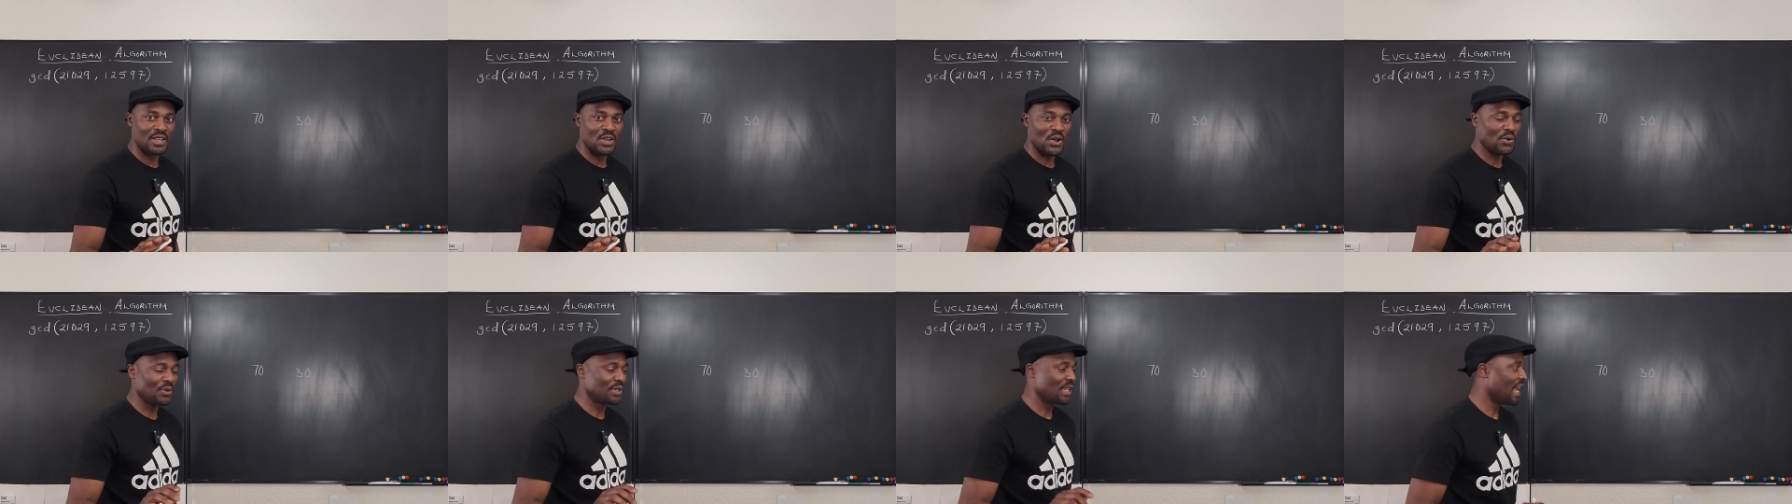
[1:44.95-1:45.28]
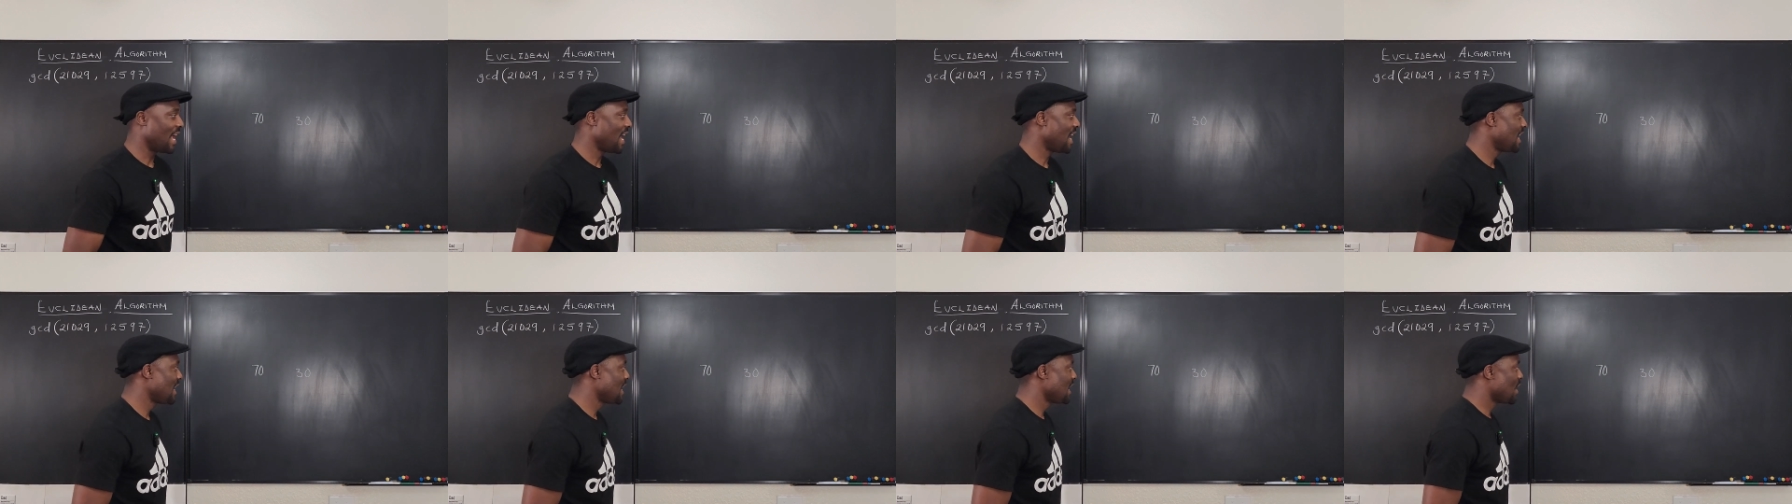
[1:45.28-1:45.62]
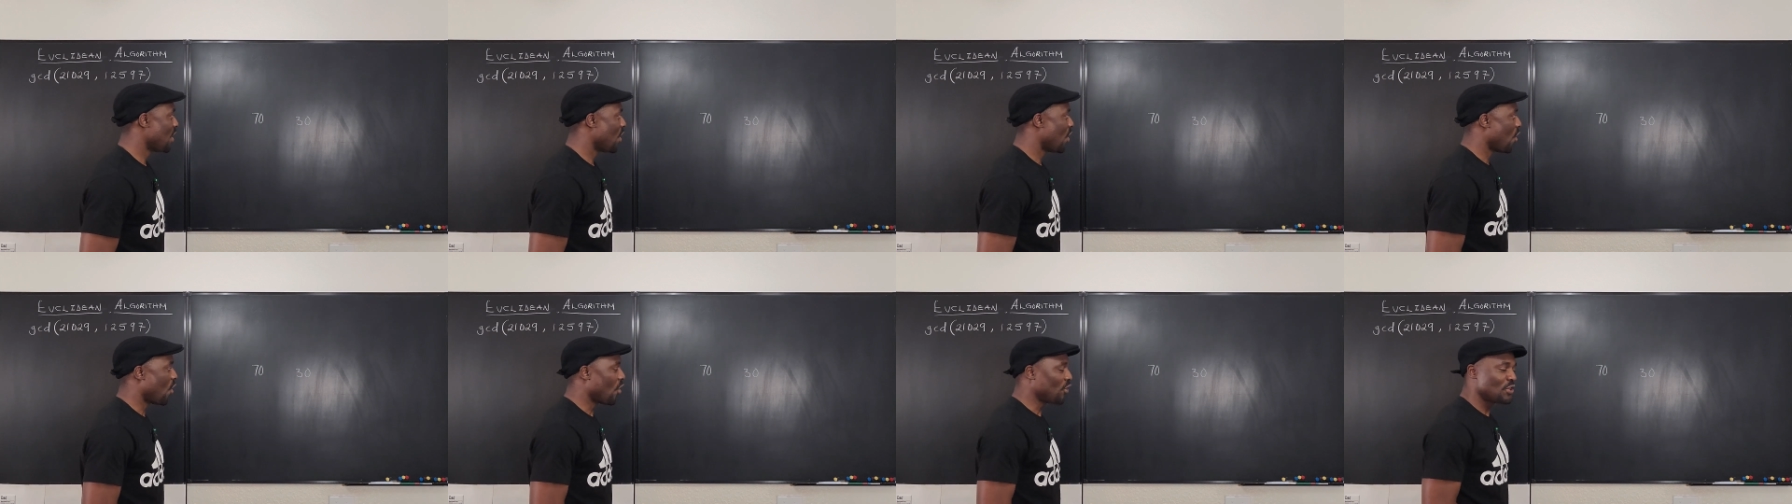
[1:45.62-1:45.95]
okay,
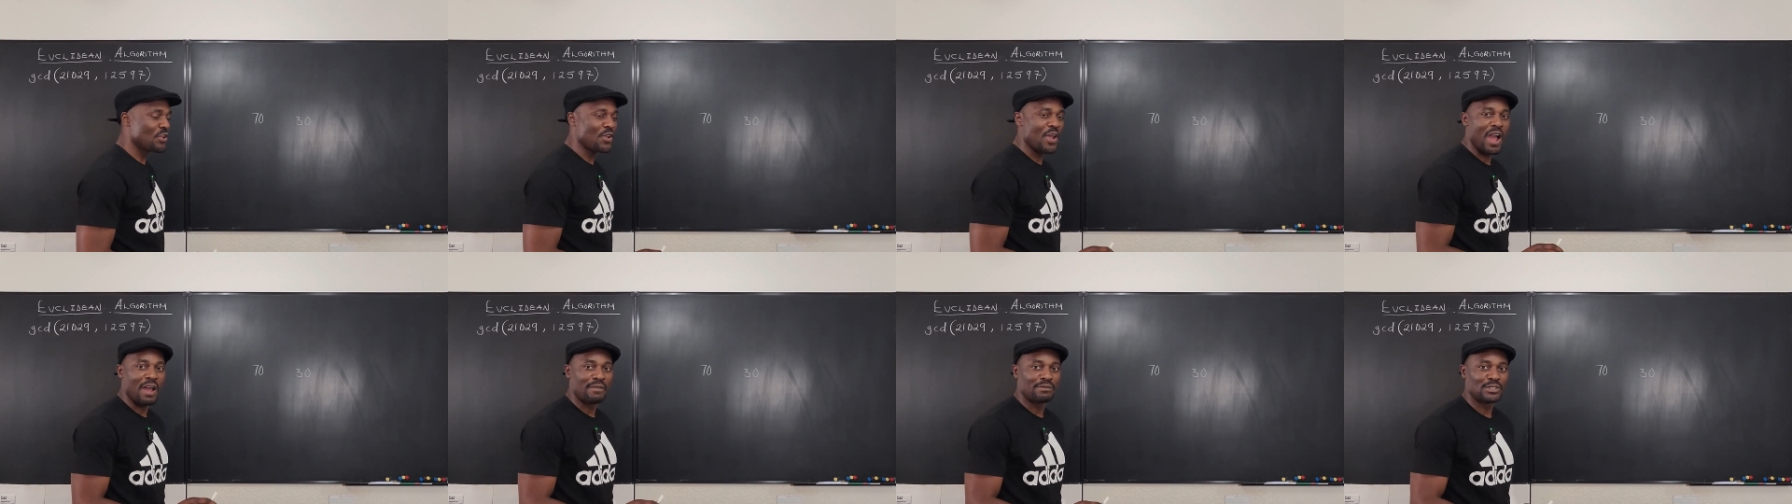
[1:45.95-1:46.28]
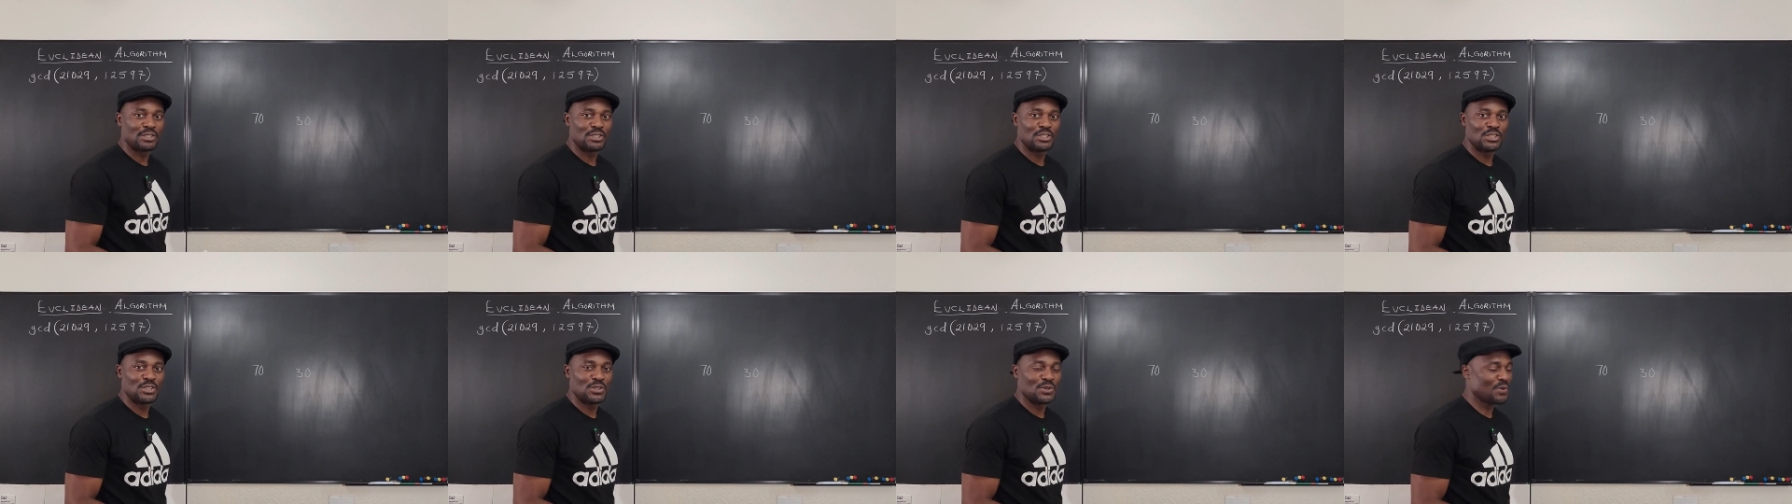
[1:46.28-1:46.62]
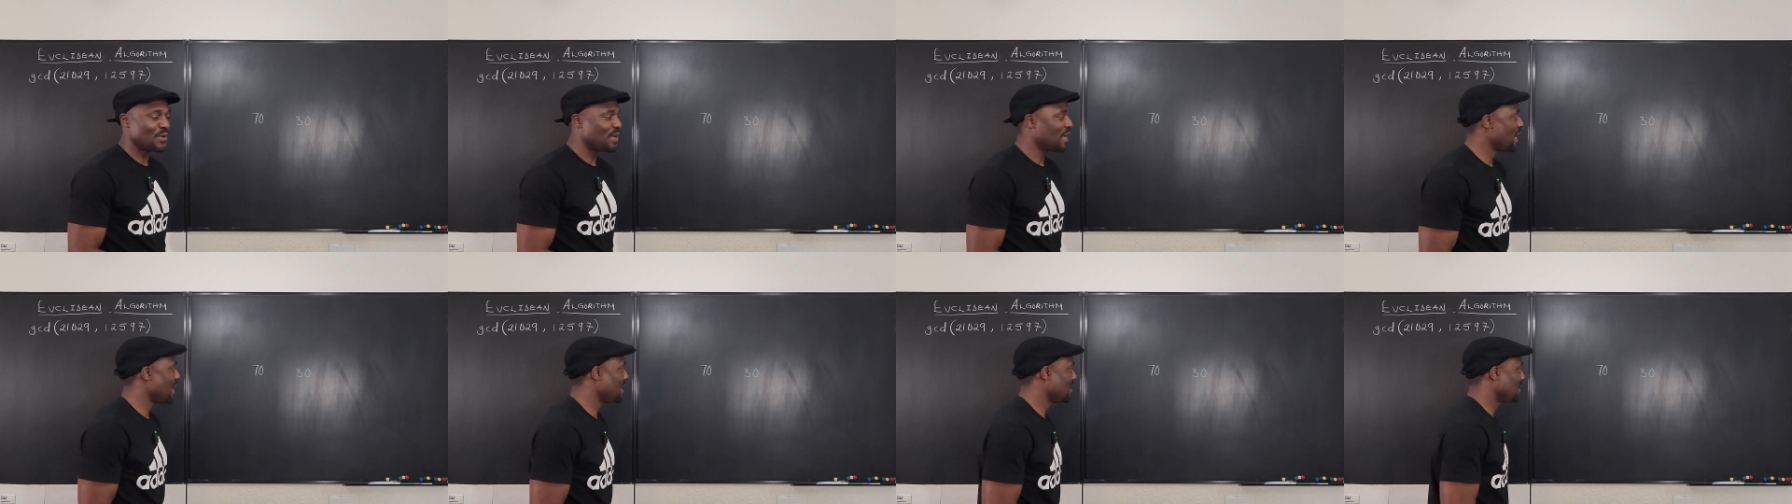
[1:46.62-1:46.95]
all you have to do
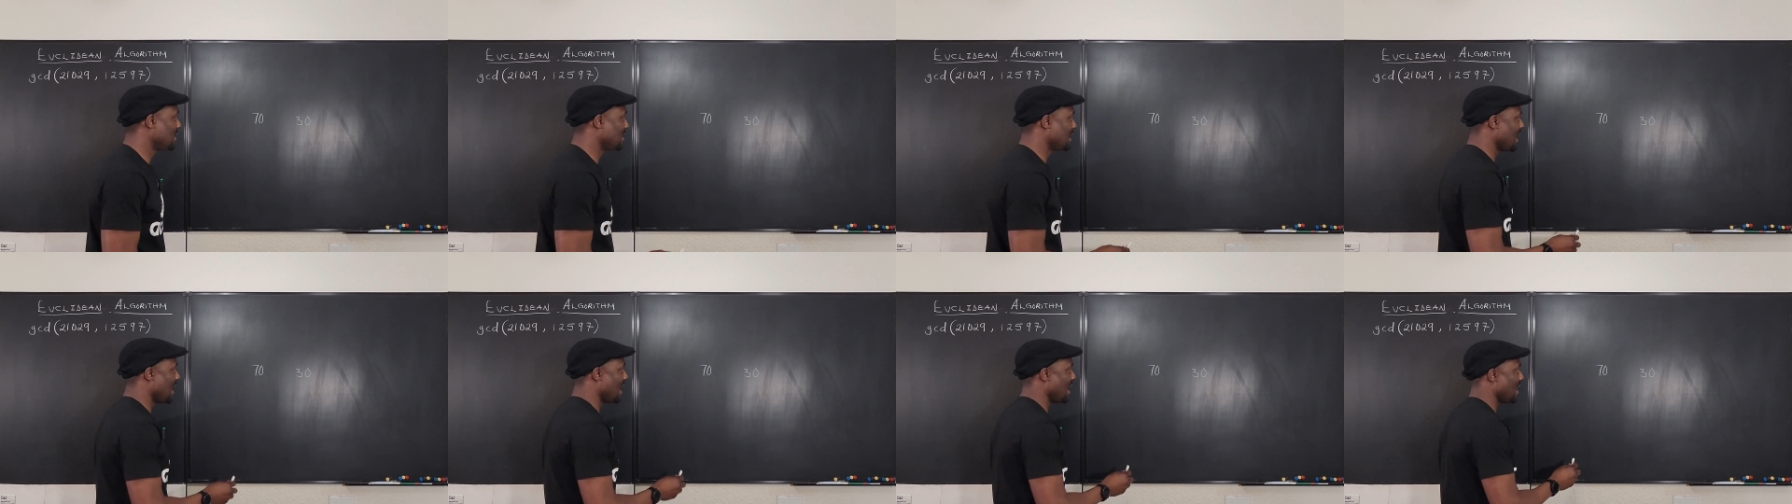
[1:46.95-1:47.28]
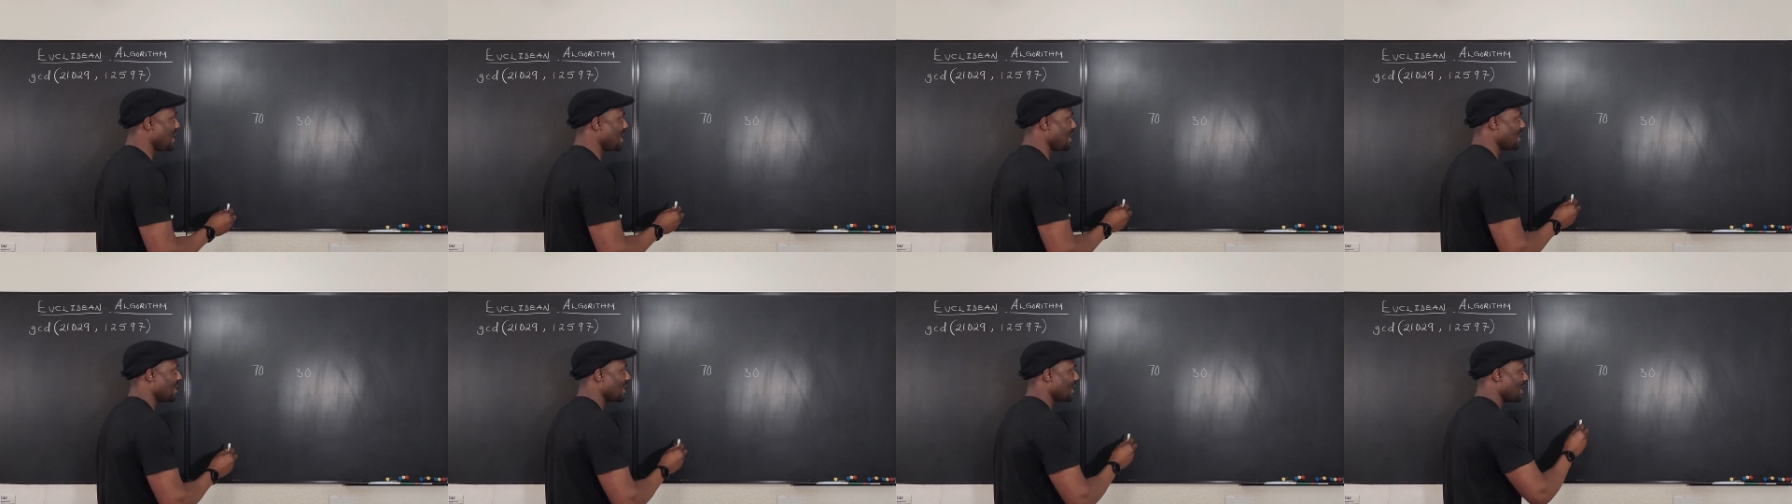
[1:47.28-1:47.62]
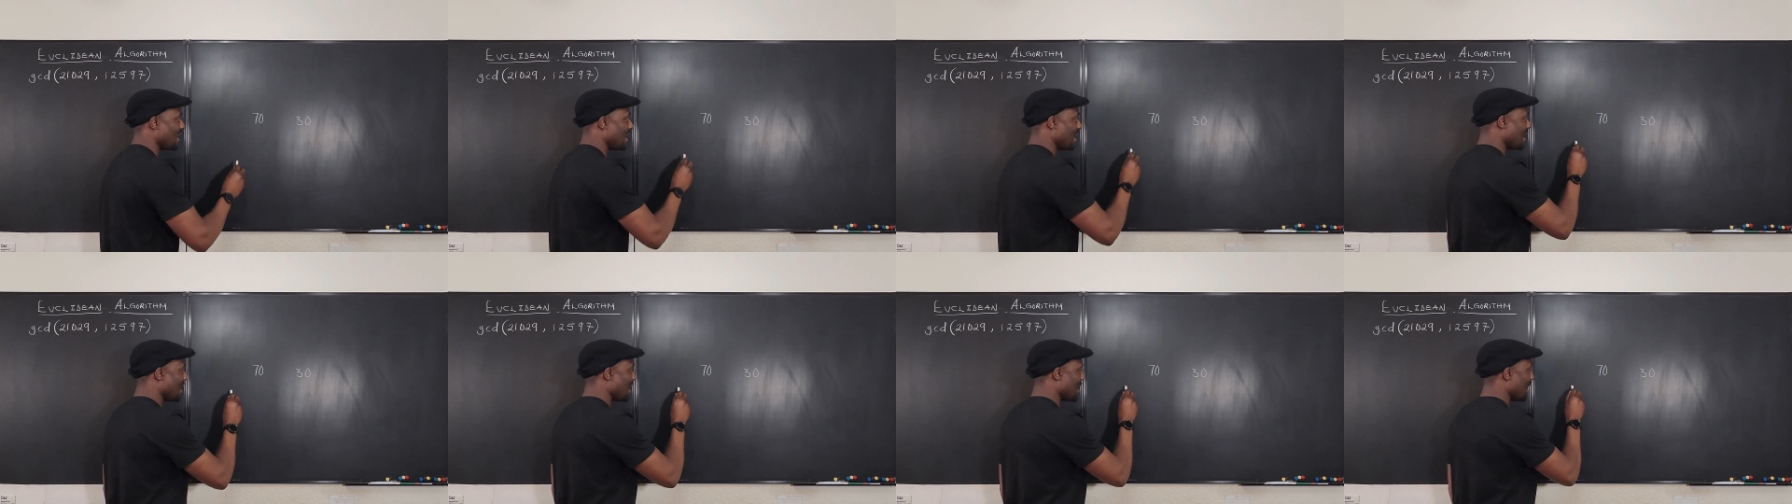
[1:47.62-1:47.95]
is say
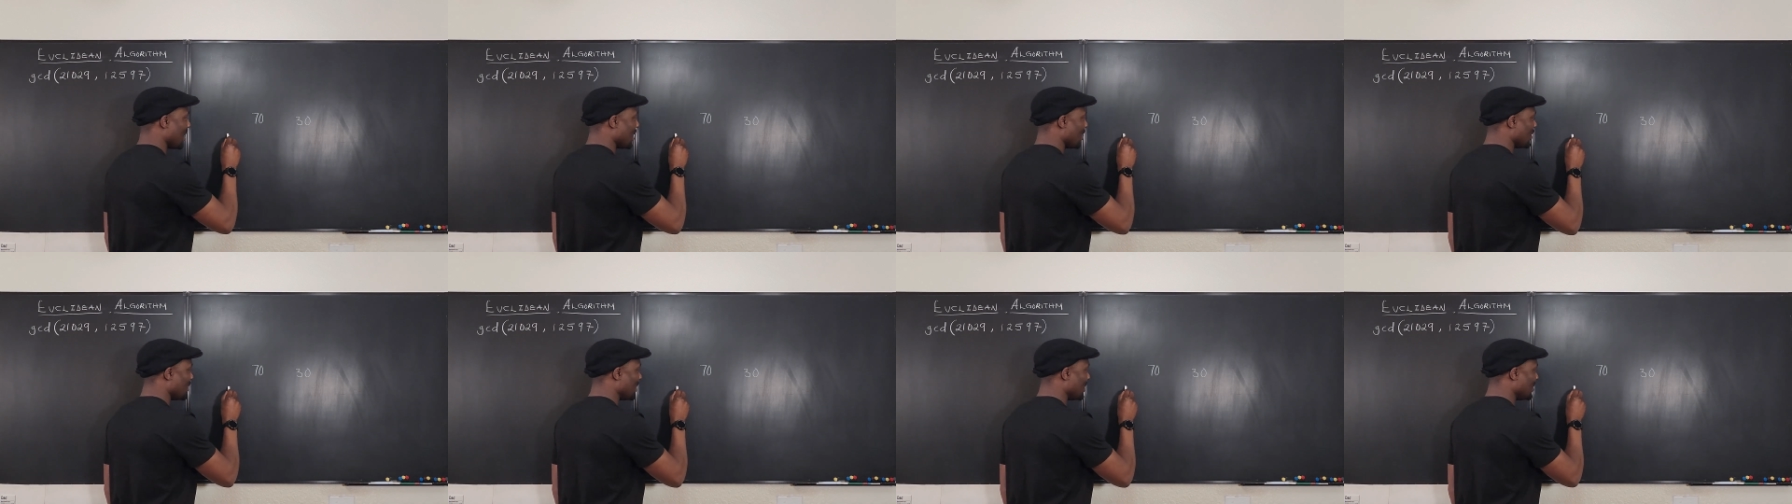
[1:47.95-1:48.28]
the